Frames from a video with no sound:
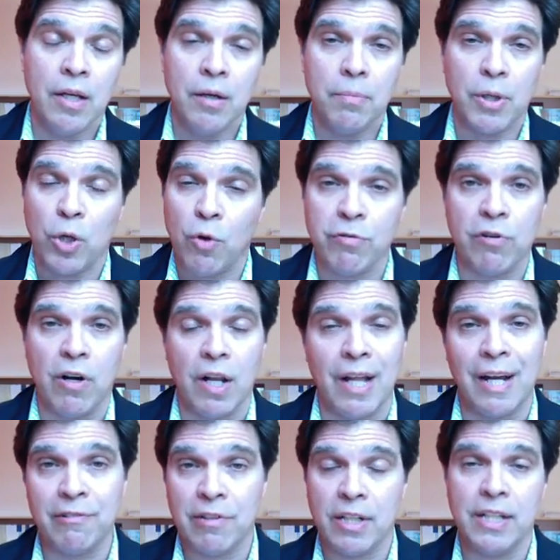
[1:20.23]
But overall,
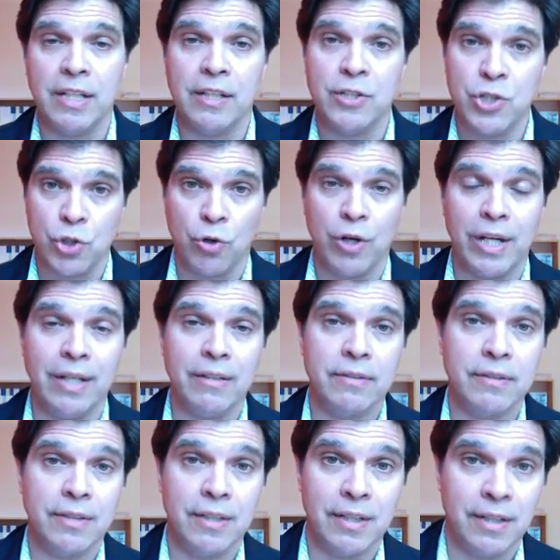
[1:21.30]
I really enjoy
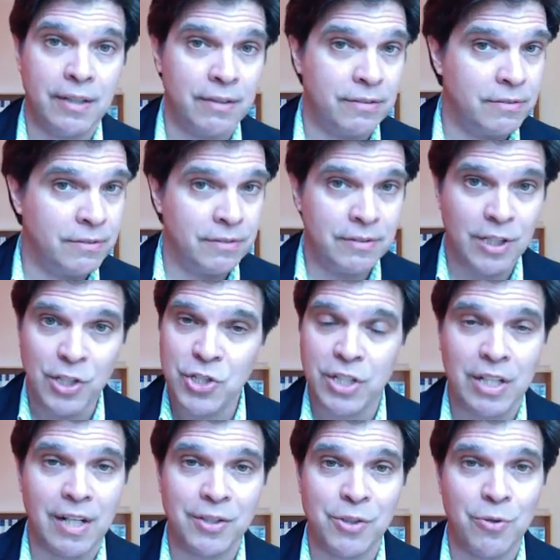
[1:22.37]

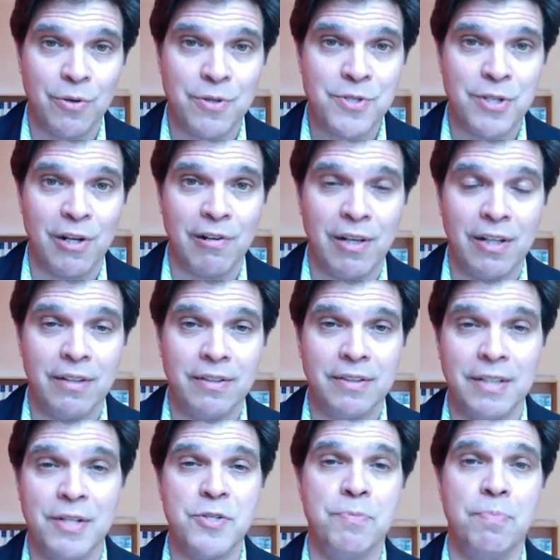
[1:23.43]
teaching on Coursera.
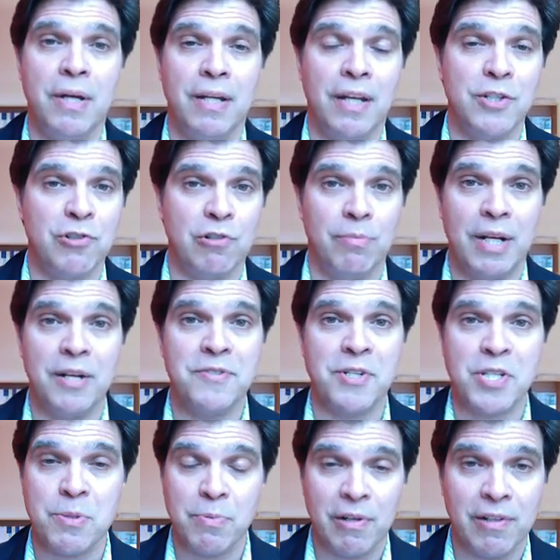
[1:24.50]
It's been a tremendous
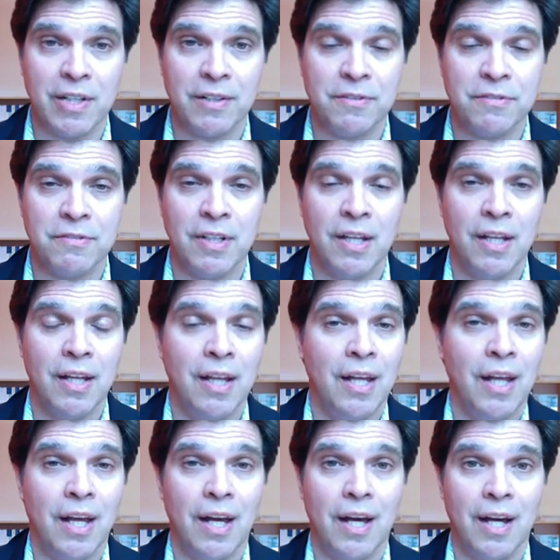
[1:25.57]
experience.
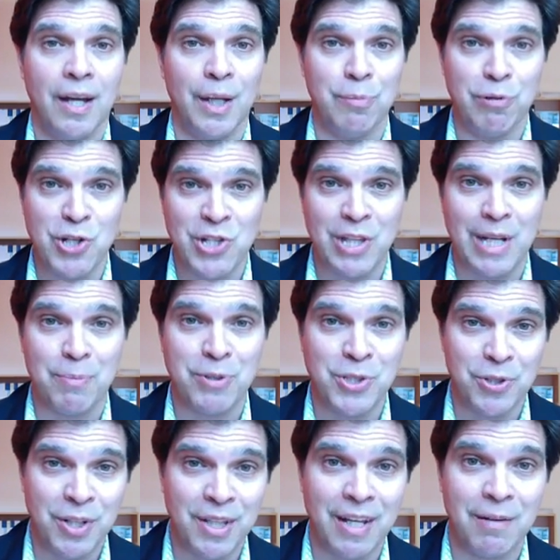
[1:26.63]
I appreciate the
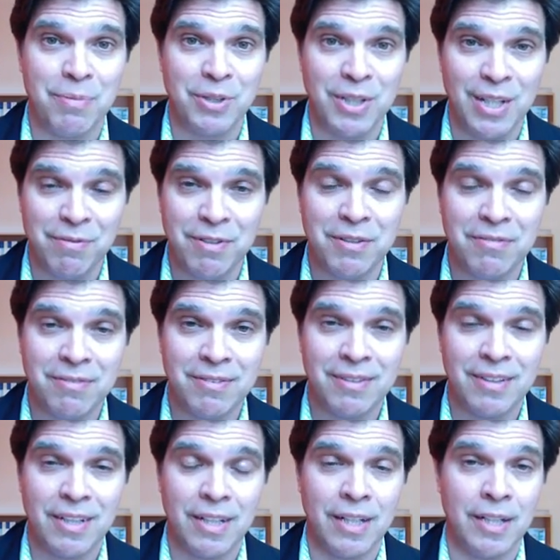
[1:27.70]
opportunity that I've been given
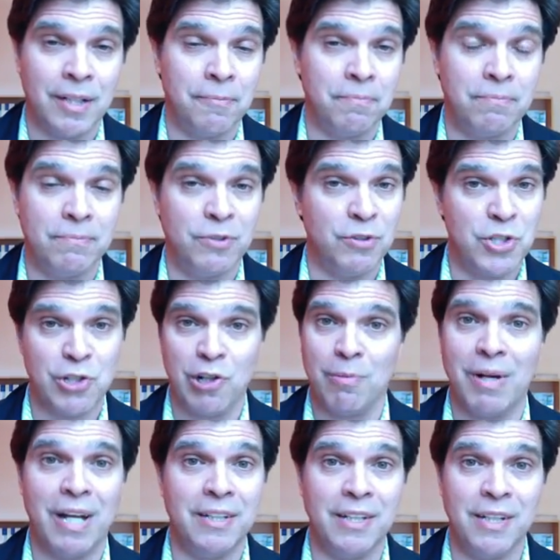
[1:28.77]
to share
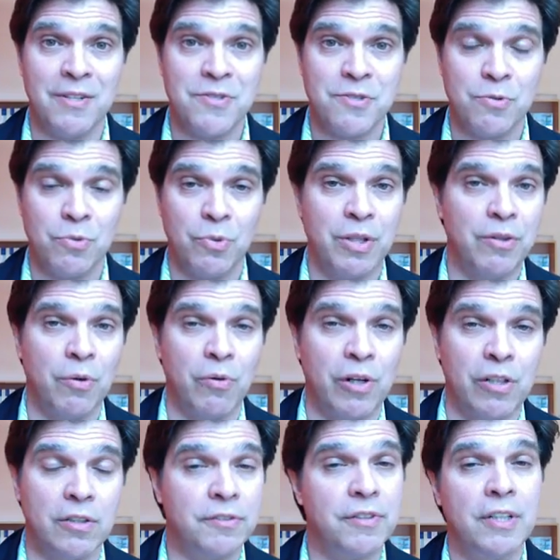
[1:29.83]
my ideas with the
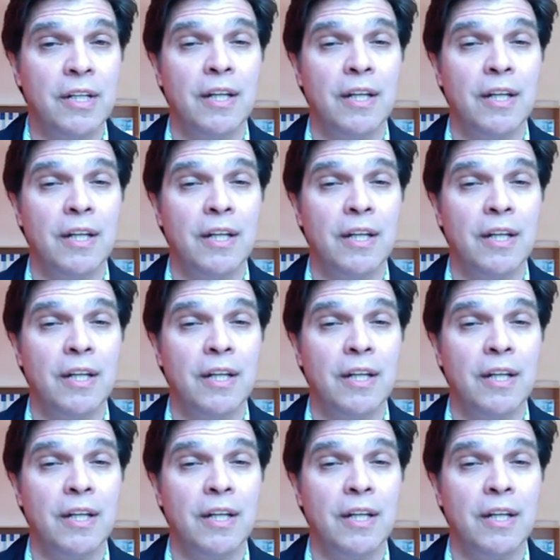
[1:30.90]
world.